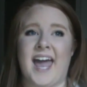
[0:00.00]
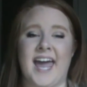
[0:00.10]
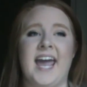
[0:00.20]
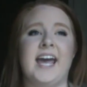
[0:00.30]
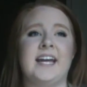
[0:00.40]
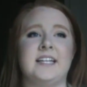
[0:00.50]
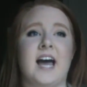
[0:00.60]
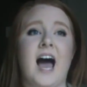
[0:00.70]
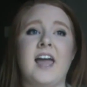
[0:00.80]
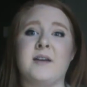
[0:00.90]
and
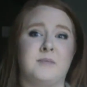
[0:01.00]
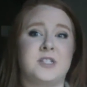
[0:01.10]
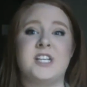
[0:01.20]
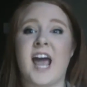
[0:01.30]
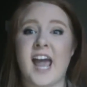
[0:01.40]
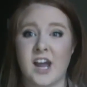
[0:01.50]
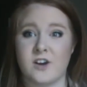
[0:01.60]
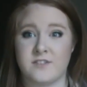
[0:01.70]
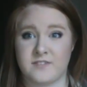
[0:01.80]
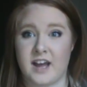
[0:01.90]
I am
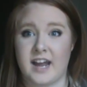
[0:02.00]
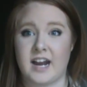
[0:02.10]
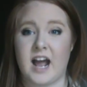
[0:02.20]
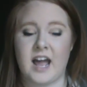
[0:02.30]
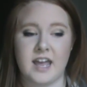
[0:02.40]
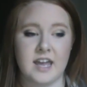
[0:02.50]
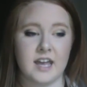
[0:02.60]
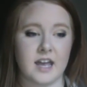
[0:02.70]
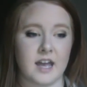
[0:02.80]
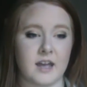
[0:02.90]
terrified.
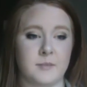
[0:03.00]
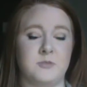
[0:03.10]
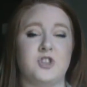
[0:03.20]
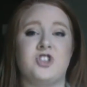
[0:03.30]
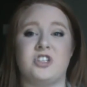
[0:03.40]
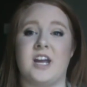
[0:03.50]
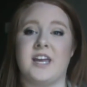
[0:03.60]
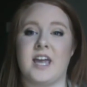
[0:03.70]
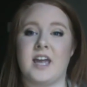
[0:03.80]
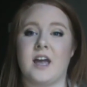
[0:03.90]
I am
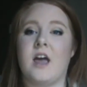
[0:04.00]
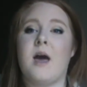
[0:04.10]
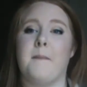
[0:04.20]
shaking.